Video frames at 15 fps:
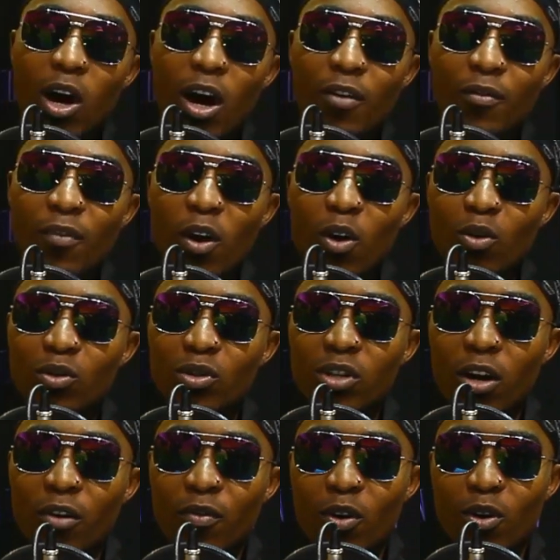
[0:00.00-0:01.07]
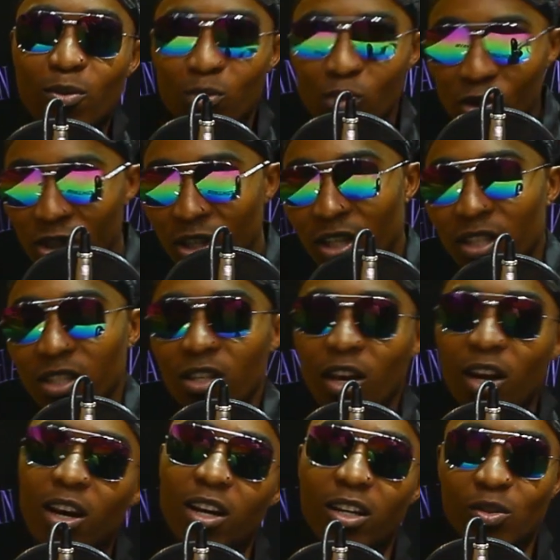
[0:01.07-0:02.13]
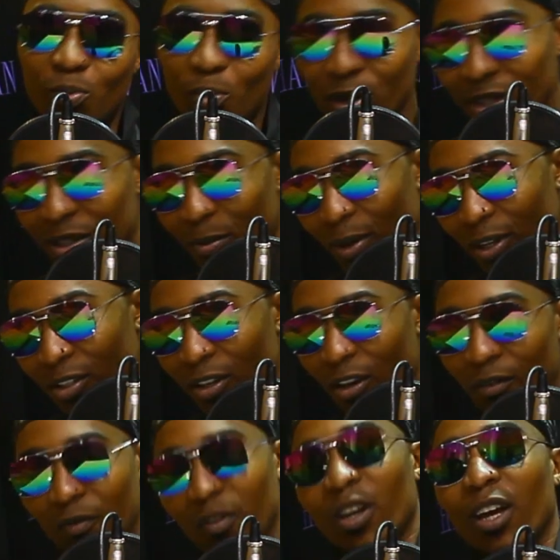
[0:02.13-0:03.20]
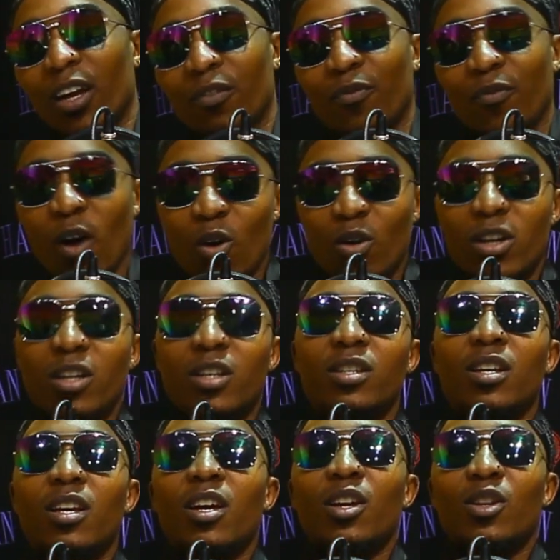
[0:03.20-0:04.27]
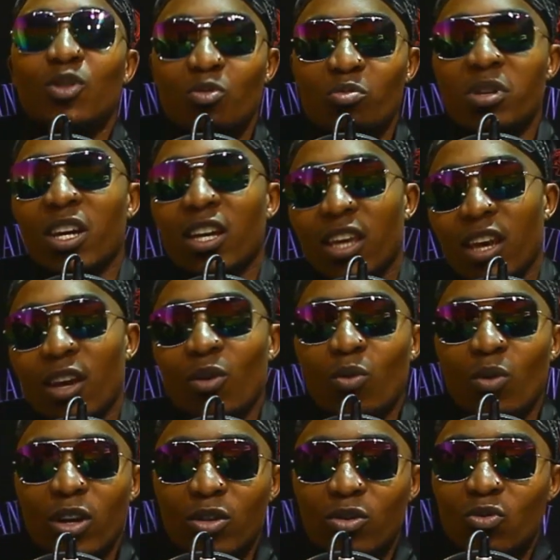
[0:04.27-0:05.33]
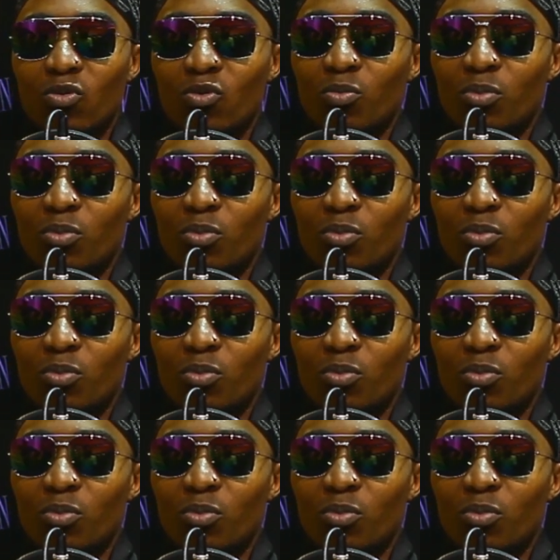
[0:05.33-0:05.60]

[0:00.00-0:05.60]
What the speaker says: I found music, started expressing myself, and I found it to be a gateway to